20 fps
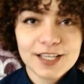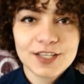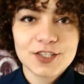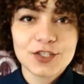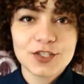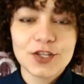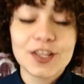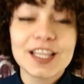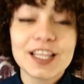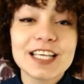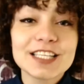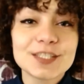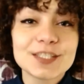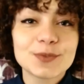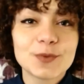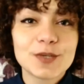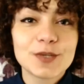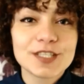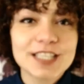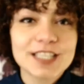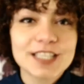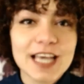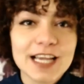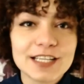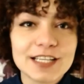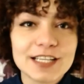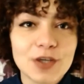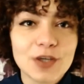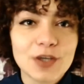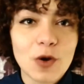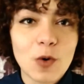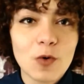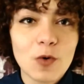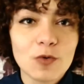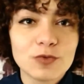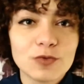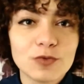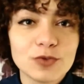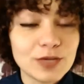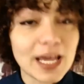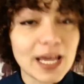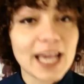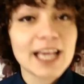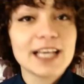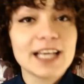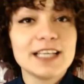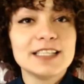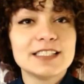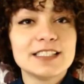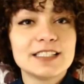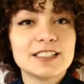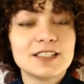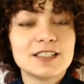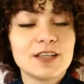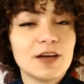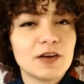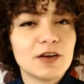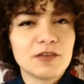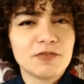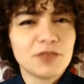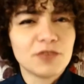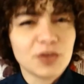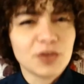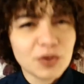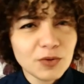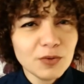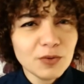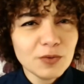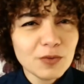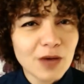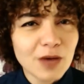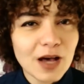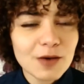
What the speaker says: So this was the end of today's review,